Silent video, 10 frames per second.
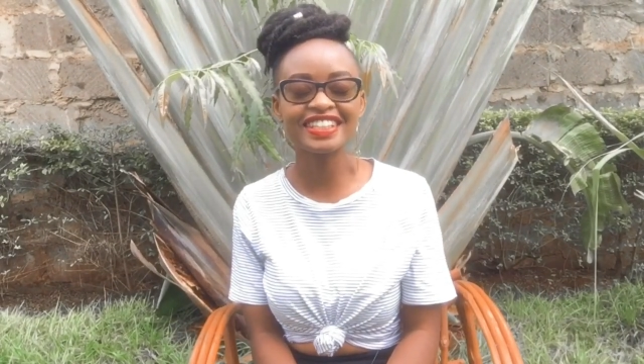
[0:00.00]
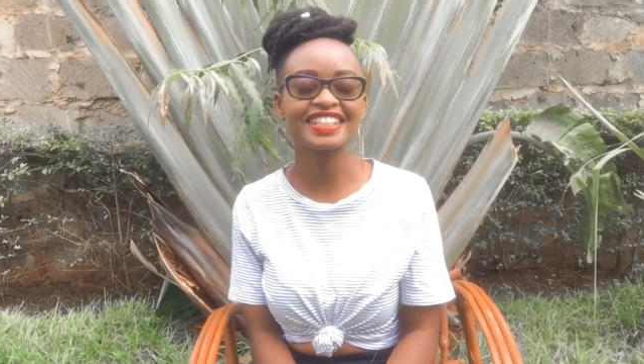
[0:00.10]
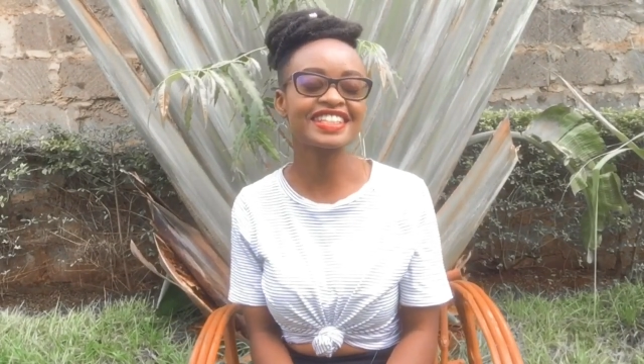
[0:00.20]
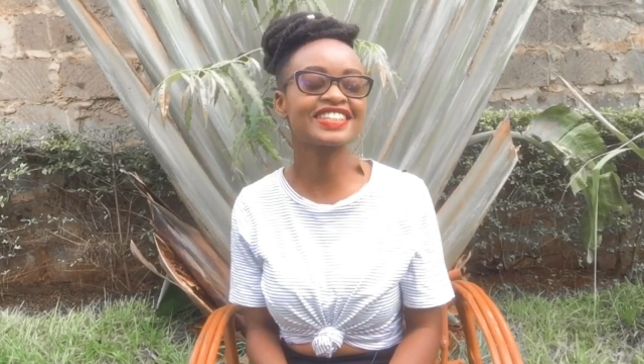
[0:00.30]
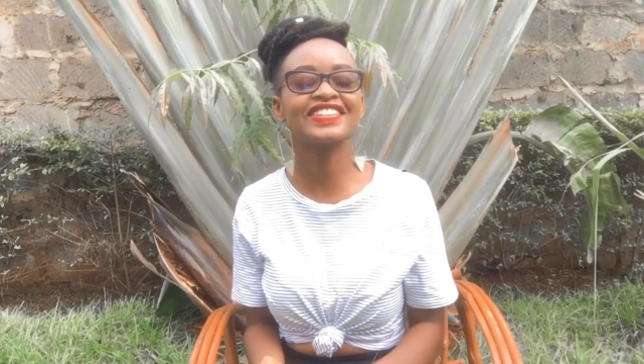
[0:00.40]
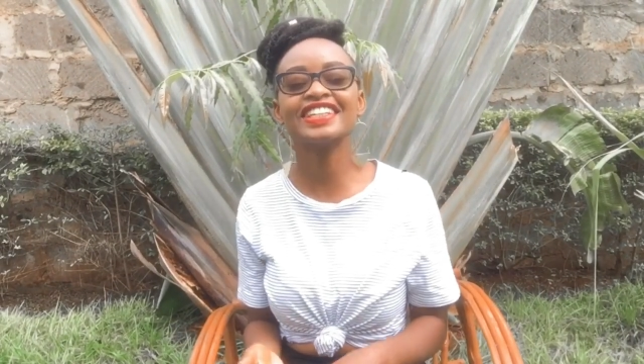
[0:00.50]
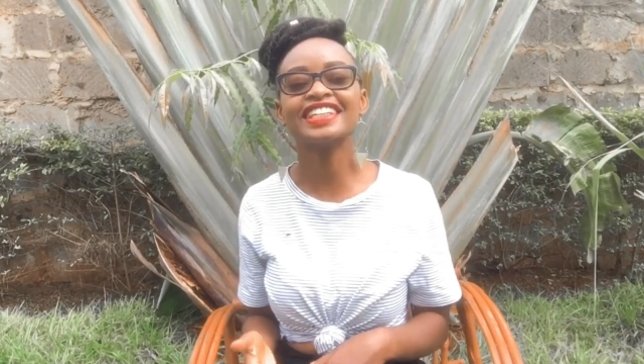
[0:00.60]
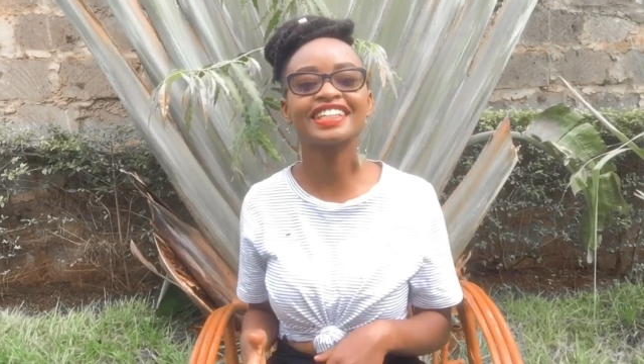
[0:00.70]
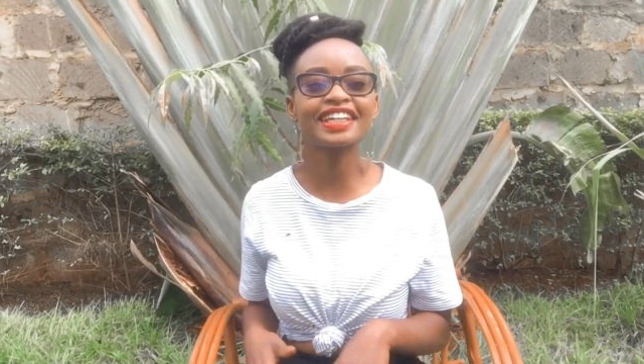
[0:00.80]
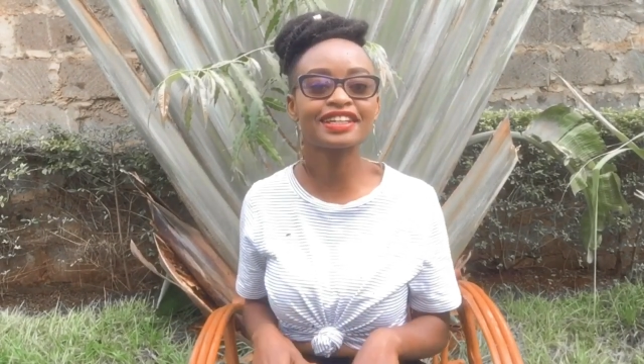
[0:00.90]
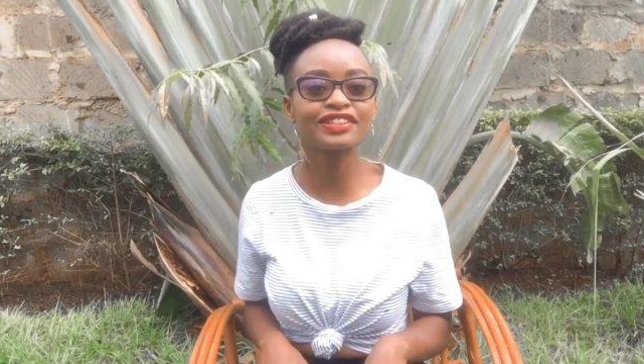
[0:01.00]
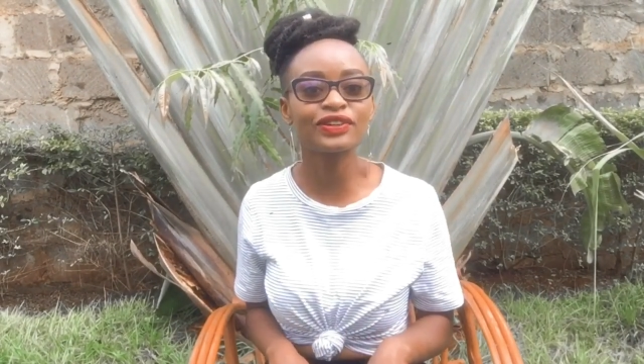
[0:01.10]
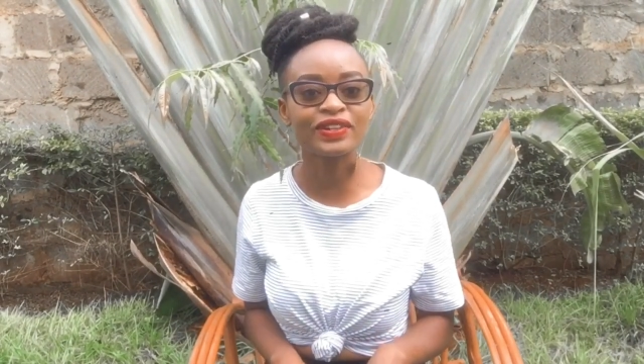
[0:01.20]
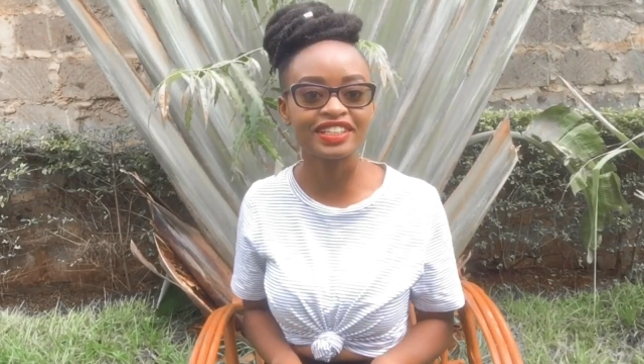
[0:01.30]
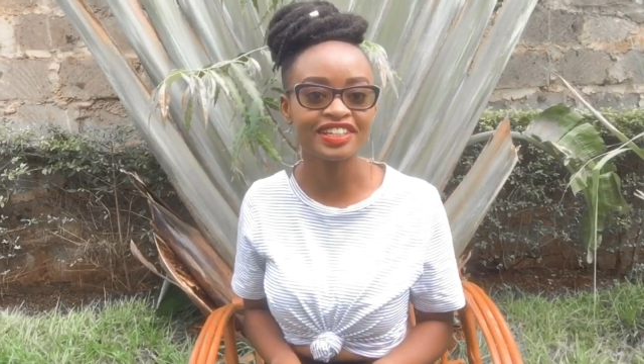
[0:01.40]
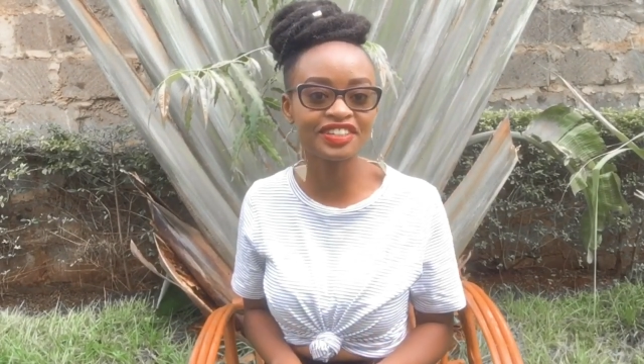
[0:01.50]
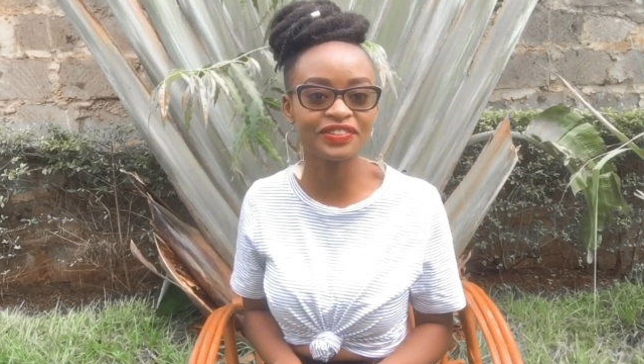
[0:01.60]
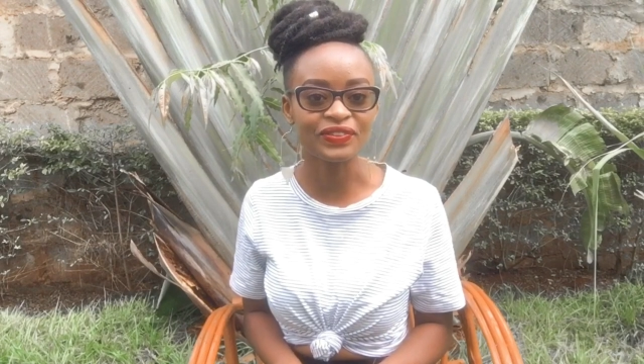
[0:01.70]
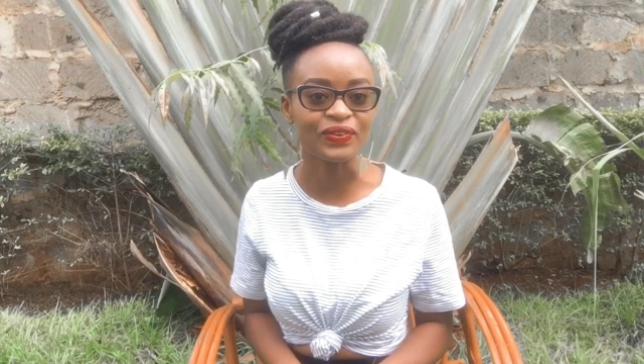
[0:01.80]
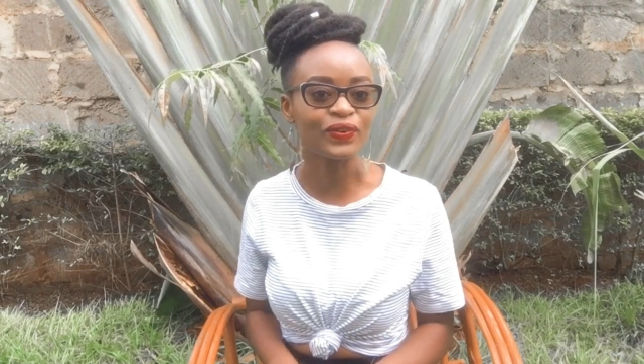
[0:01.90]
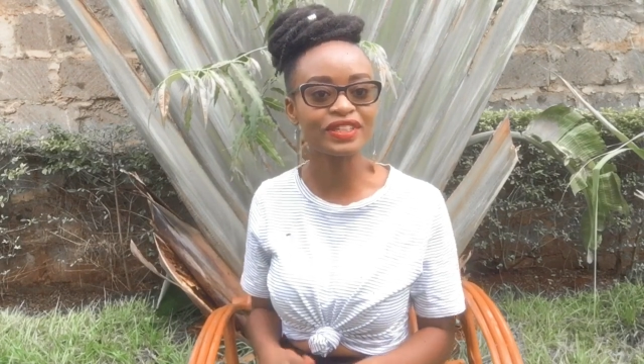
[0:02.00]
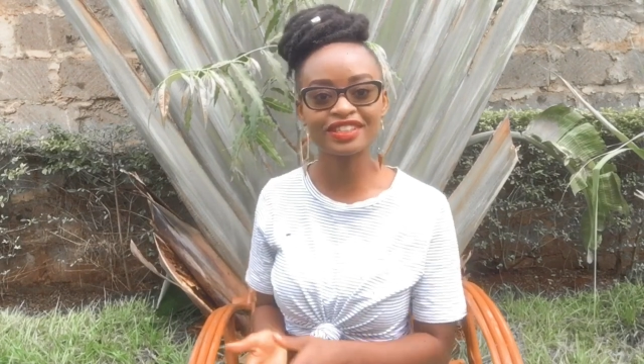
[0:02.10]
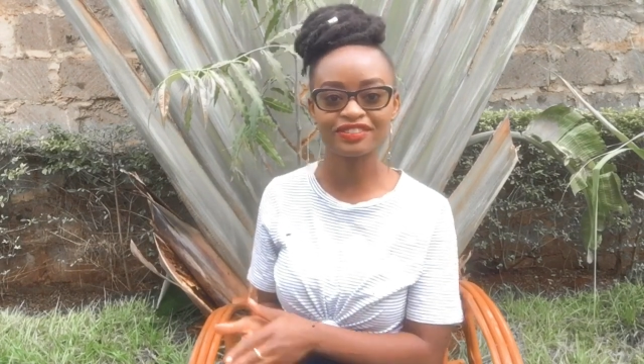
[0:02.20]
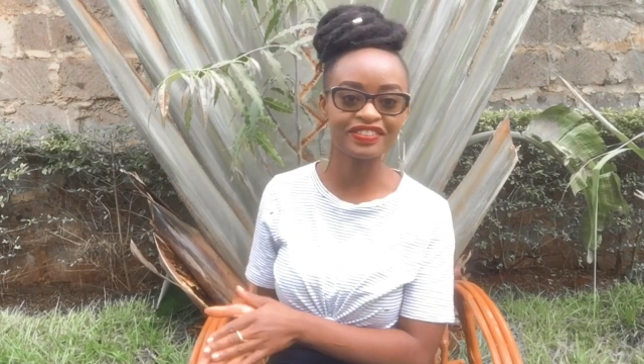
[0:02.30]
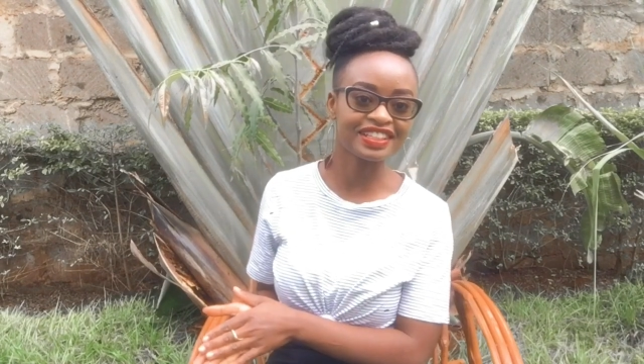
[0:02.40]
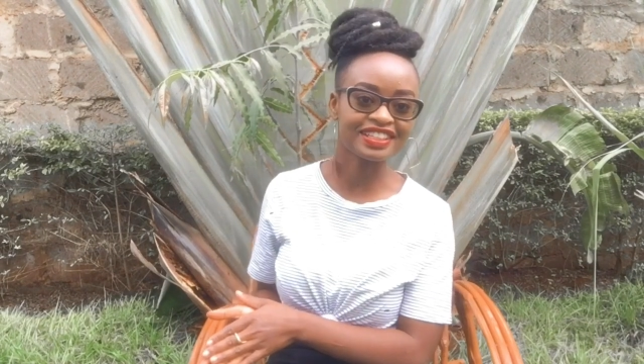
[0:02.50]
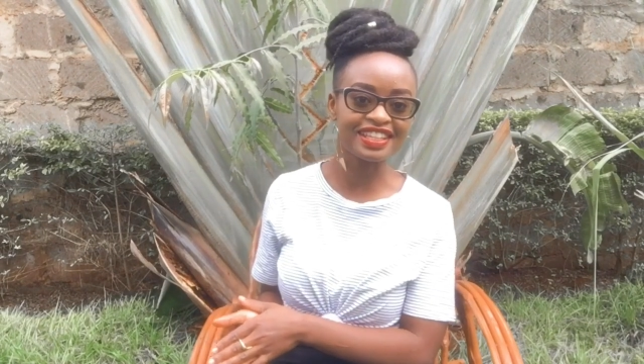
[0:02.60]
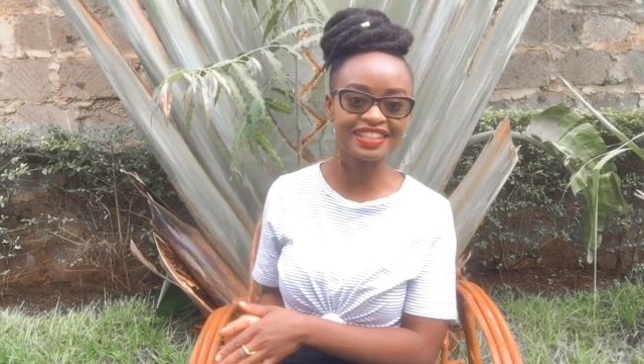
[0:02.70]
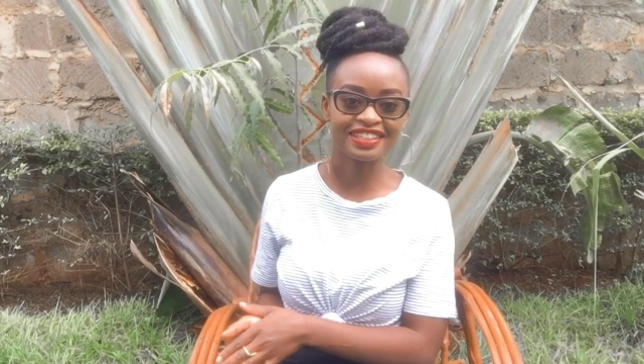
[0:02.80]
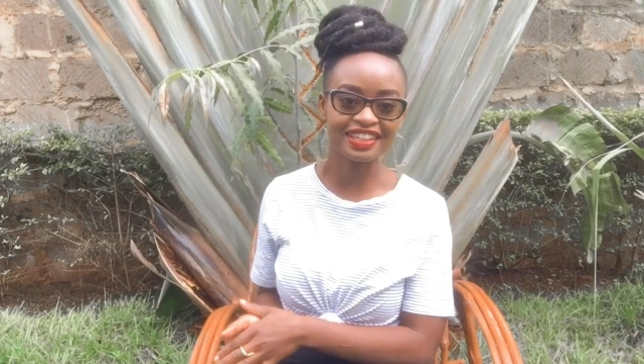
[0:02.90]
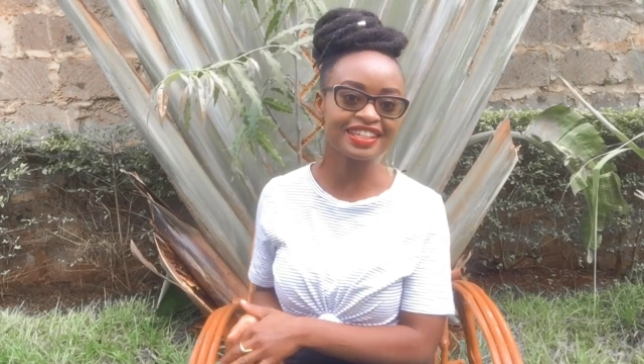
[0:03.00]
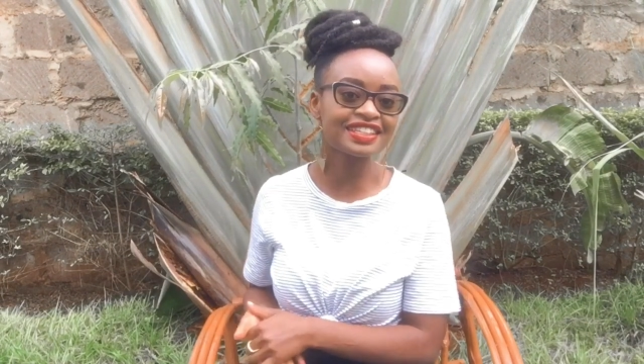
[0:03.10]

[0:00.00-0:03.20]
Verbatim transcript: so in case you're wondering what filter this is